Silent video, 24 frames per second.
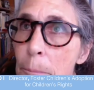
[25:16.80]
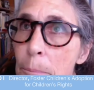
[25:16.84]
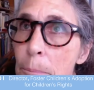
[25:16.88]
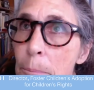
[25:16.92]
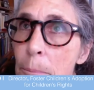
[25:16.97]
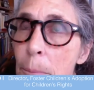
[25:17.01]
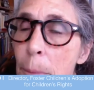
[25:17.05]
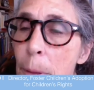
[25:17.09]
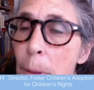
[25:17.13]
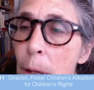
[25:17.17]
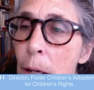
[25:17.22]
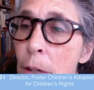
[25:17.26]

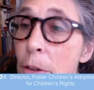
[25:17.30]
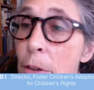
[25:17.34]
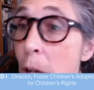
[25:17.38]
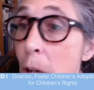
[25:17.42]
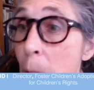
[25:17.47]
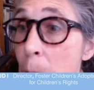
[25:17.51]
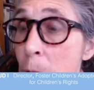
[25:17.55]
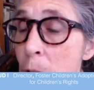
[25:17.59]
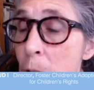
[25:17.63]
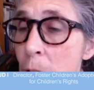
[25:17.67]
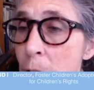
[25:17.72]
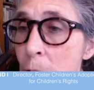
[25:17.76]

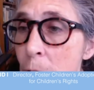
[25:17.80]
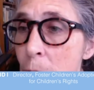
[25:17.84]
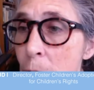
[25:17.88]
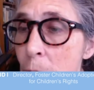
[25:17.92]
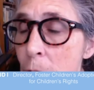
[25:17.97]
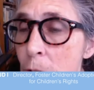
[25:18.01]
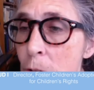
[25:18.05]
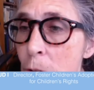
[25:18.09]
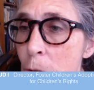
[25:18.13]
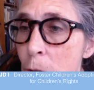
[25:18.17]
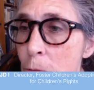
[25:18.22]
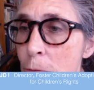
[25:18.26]
adoption hearings
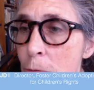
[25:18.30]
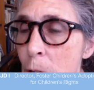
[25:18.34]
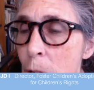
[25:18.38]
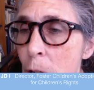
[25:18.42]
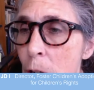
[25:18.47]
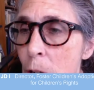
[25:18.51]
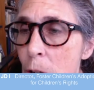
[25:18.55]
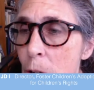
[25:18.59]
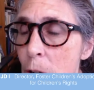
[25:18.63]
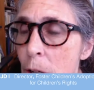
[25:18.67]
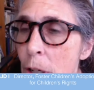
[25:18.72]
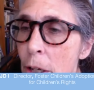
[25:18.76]
so
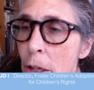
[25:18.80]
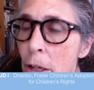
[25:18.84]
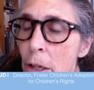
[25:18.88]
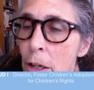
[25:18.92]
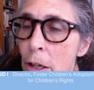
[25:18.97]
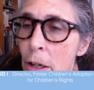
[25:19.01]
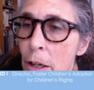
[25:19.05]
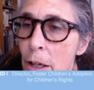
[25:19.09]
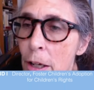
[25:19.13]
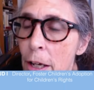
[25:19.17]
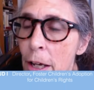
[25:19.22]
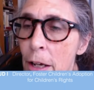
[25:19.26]
far.
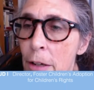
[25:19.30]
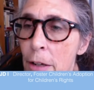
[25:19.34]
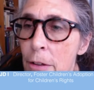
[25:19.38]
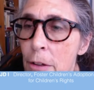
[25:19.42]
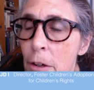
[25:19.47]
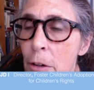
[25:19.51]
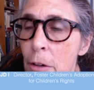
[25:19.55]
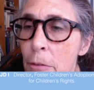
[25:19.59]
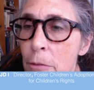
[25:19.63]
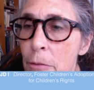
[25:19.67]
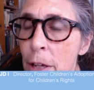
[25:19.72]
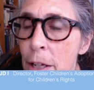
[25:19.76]
And
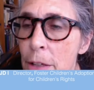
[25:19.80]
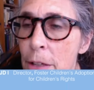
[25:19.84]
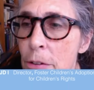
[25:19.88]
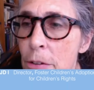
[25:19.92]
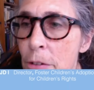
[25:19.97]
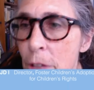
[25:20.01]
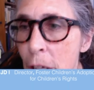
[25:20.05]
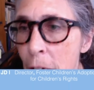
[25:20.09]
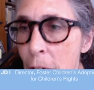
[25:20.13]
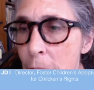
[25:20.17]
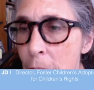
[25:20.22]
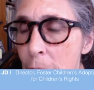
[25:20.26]
of that
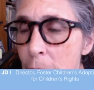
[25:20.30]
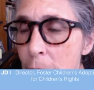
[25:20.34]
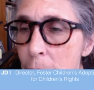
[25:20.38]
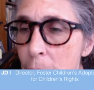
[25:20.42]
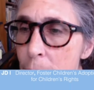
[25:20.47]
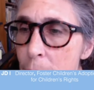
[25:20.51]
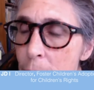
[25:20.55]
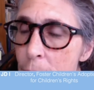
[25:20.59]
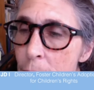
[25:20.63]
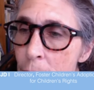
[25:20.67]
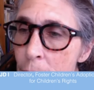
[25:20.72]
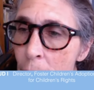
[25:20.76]
set,
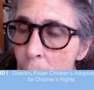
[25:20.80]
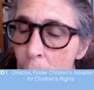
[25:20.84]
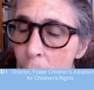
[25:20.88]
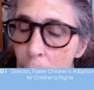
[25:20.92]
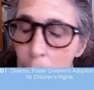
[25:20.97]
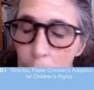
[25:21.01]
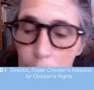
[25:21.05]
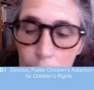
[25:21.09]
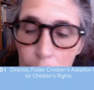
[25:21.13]
one